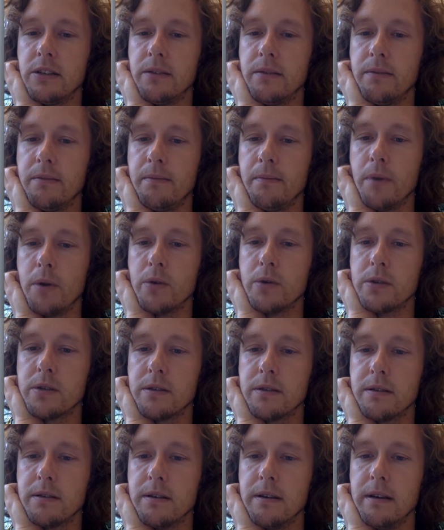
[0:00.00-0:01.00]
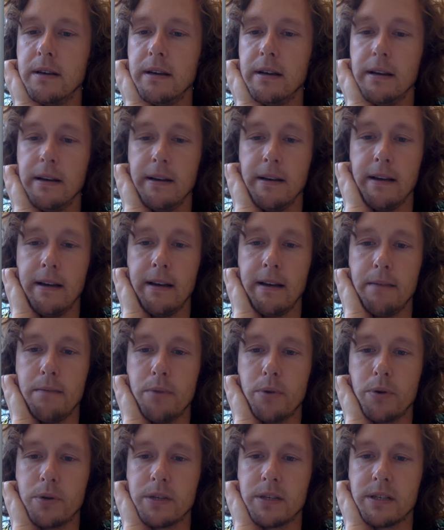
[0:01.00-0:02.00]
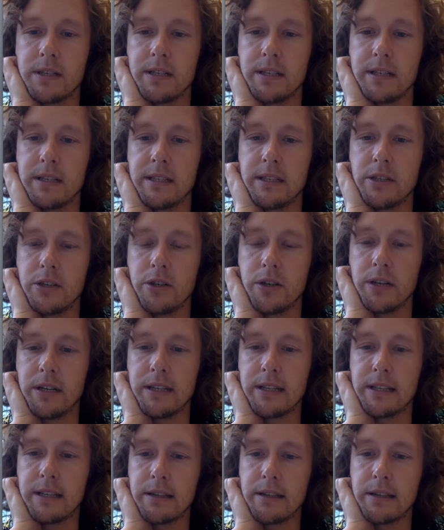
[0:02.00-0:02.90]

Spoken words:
most important is the journalist.